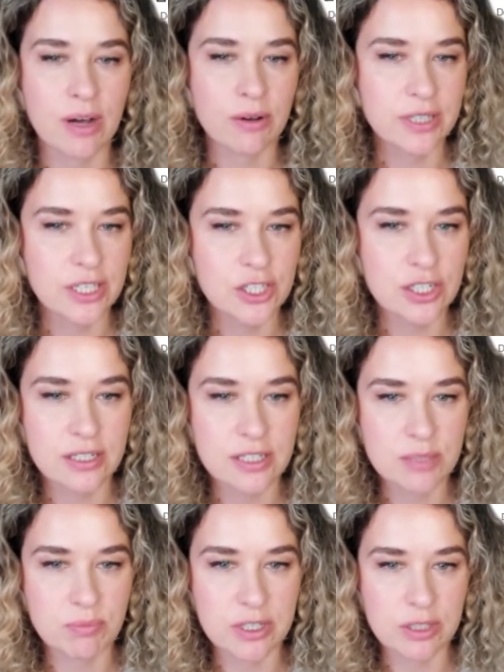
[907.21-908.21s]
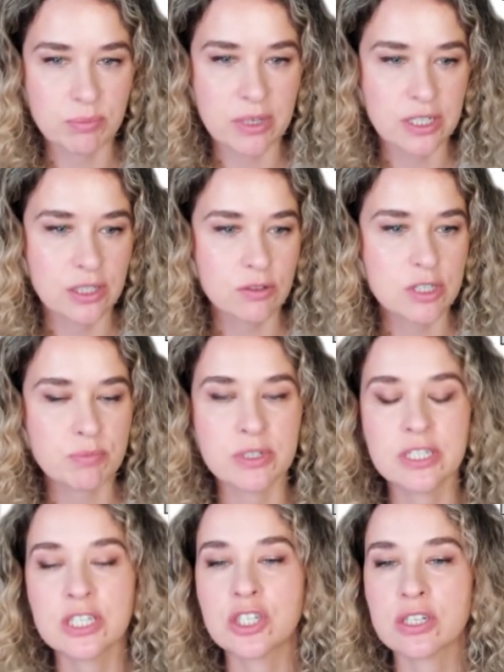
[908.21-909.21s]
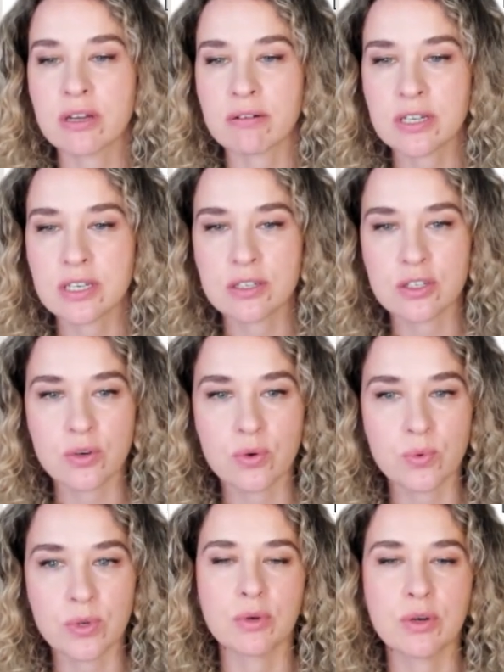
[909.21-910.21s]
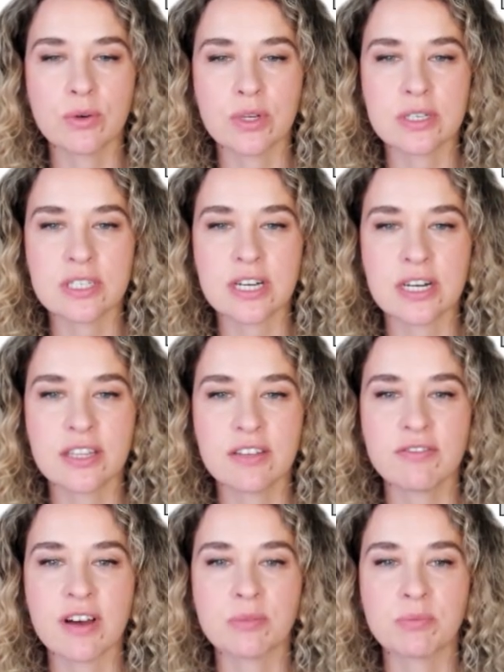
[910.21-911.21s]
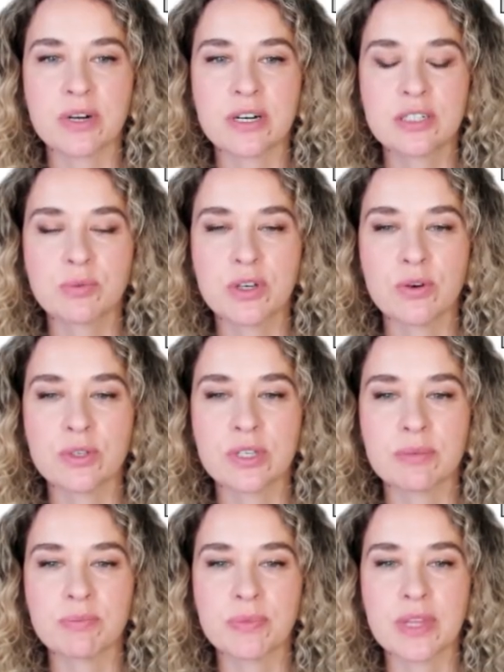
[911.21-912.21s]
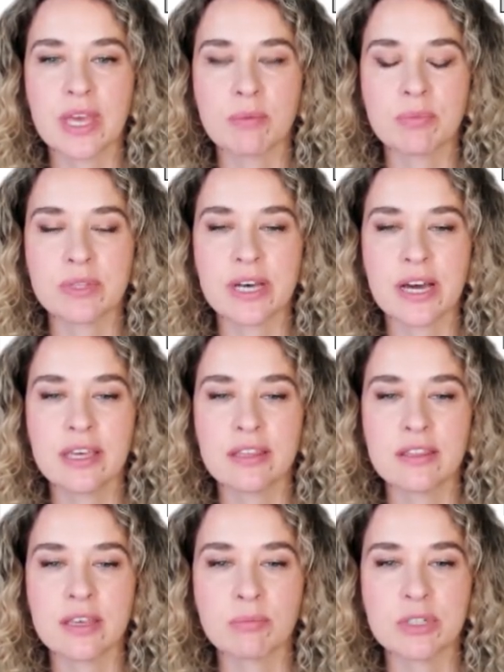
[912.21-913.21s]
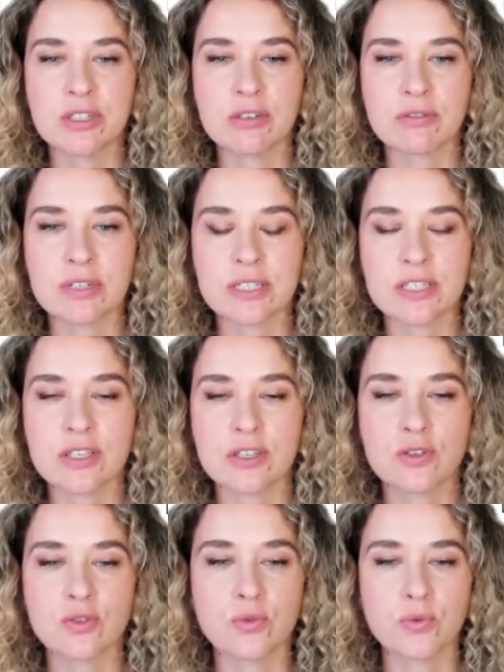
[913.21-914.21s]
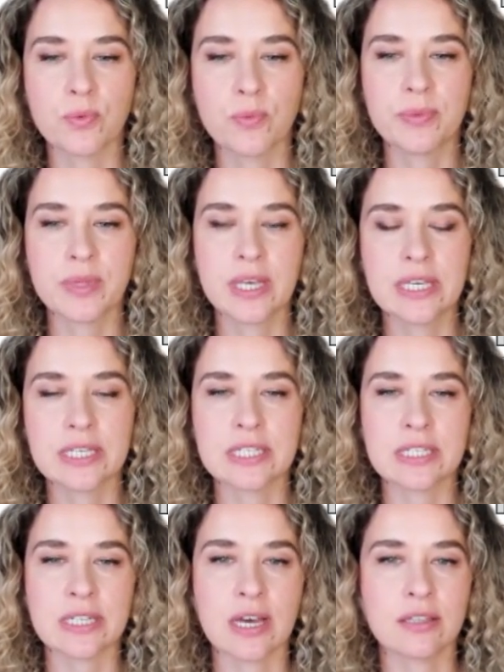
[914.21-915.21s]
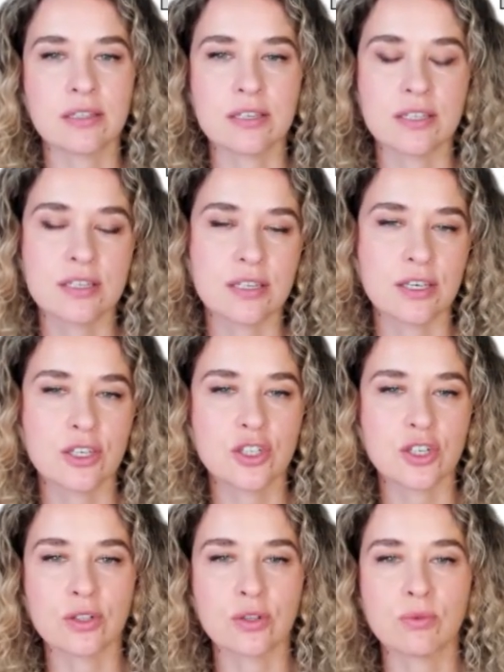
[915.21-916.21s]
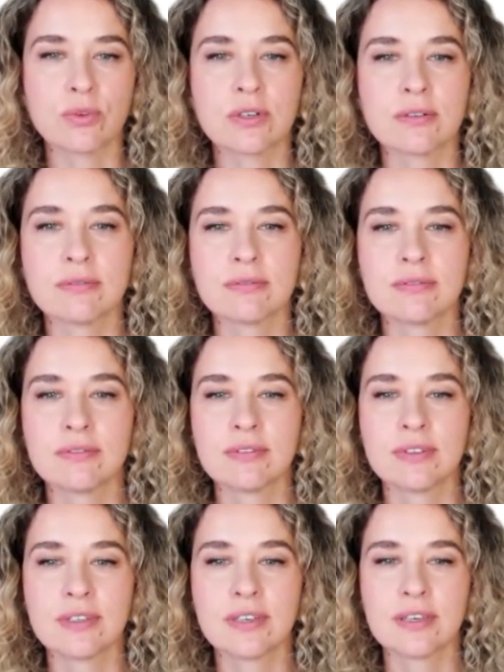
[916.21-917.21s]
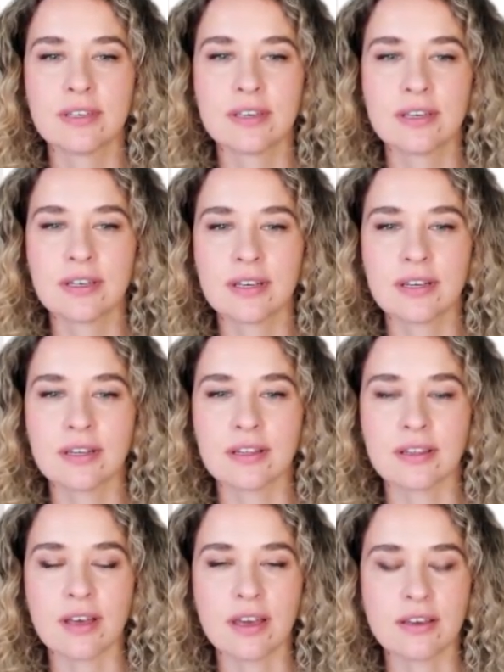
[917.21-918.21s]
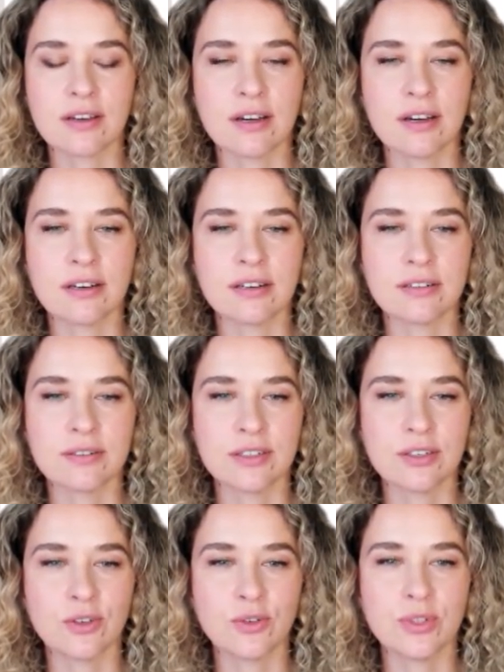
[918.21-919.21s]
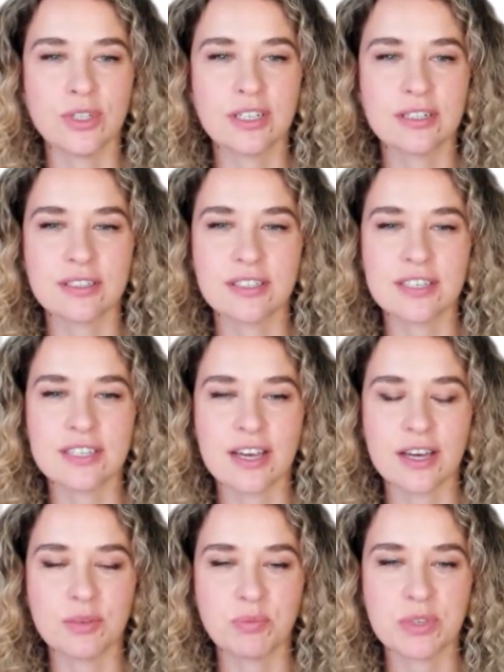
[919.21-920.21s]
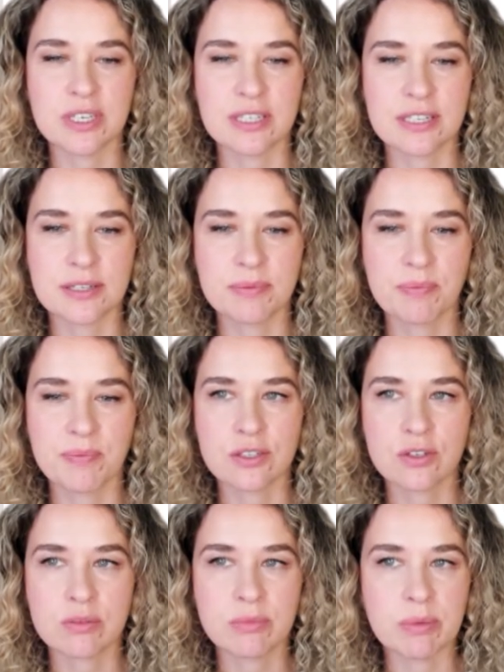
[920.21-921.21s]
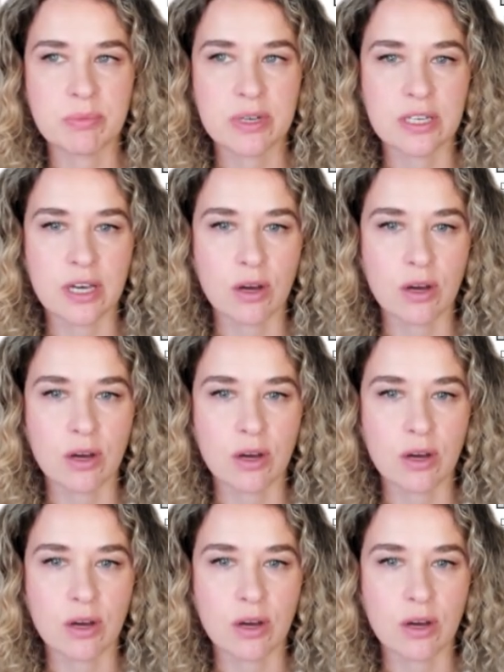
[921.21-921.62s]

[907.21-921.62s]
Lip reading: our kitchen is built, but it looks pretty generic, so we're gonna start the fun part. We're gonna apply the materials to start this kitchen look like a unique design piece. As you remember, in